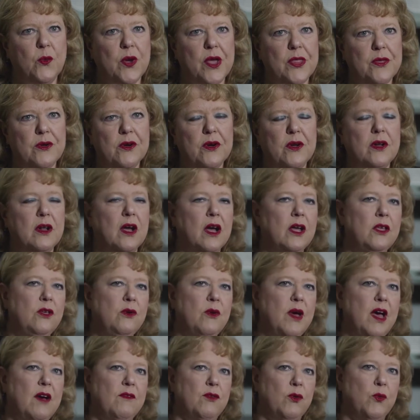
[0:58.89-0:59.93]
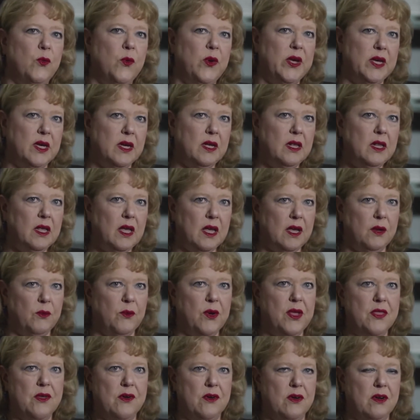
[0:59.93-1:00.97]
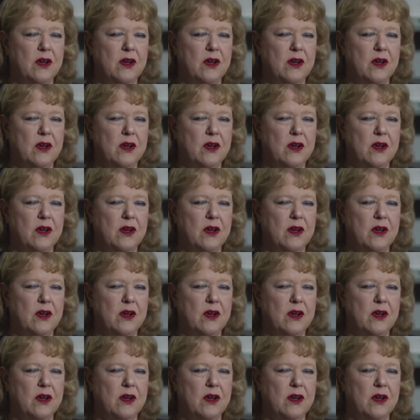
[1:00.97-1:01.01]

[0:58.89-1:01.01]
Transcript: whether or not you have a will and whether